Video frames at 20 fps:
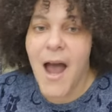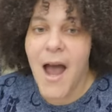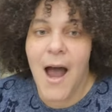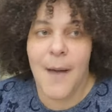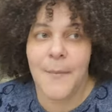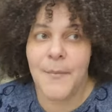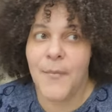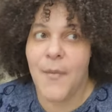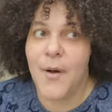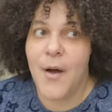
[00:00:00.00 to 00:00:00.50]

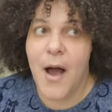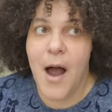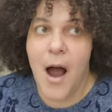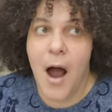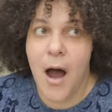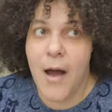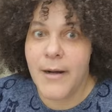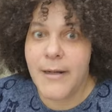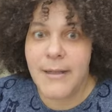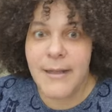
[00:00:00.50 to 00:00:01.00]
I'm
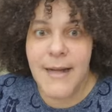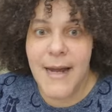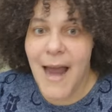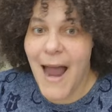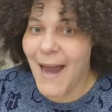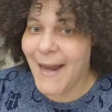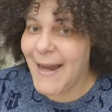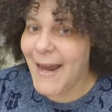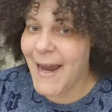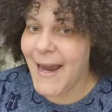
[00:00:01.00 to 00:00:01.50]
honestly
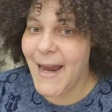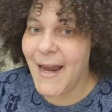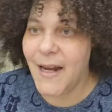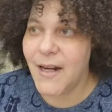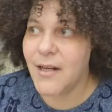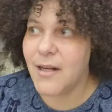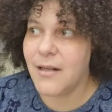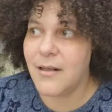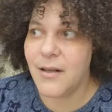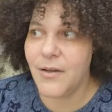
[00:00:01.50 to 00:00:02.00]
I
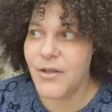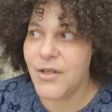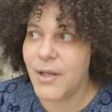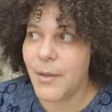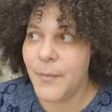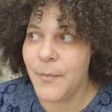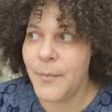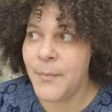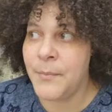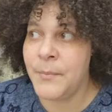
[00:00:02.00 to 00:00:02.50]
can't there's
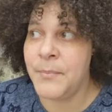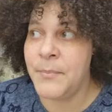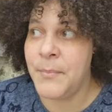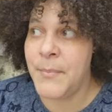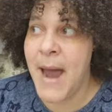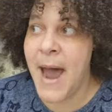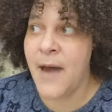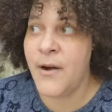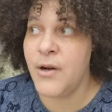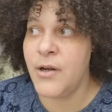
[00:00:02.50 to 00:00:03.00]
some
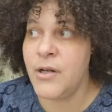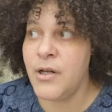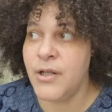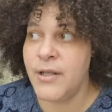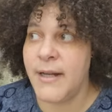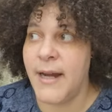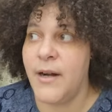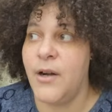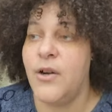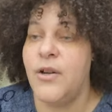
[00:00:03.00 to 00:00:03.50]
pattern
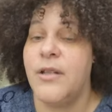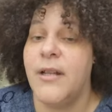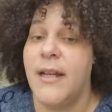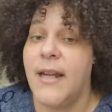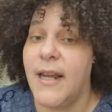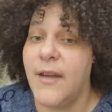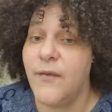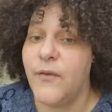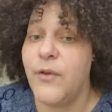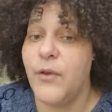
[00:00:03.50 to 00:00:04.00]
designers that
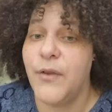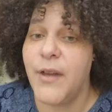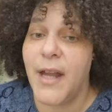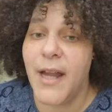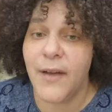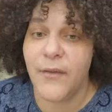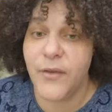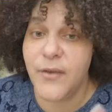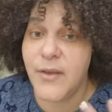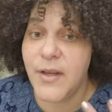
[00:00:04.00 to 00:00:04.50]
even though they
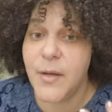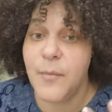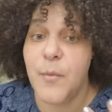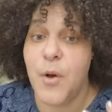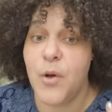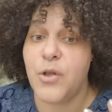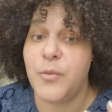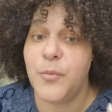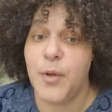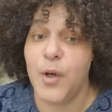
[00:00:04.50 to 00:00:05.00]
have the
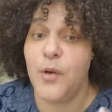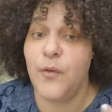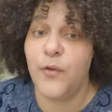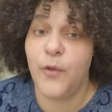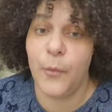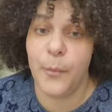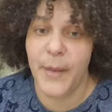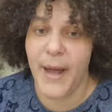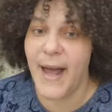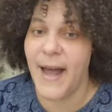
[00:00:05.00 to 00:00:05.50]
most
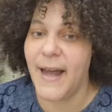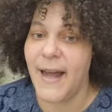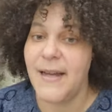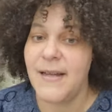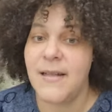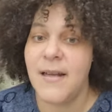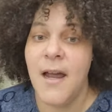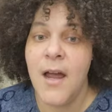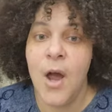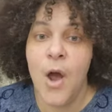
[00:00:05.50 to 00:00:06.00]
beautiful bags